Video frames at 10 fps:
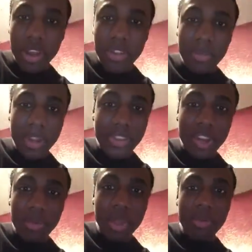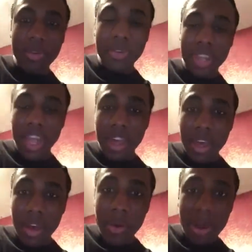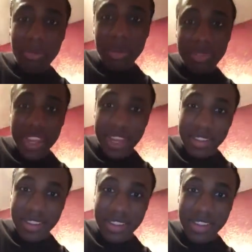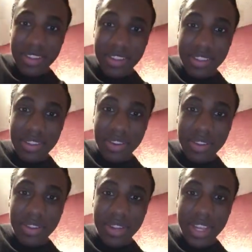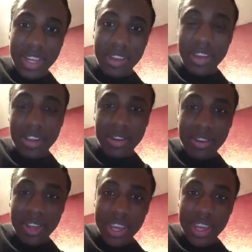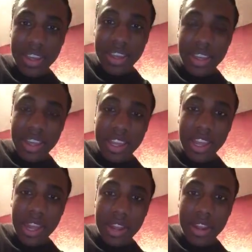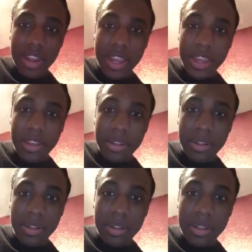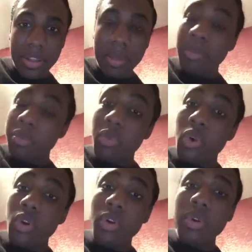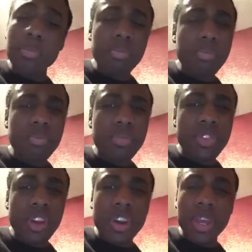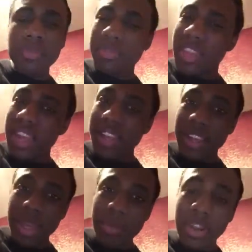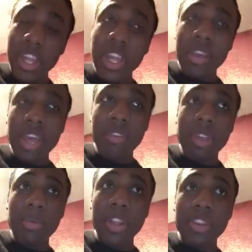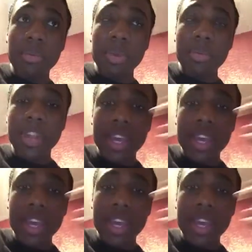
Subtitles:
every time I tell people, "Oh, I'm from Texas," they're like, "Oh, okay," and they're like, or sorry, that came out. Every time I tell people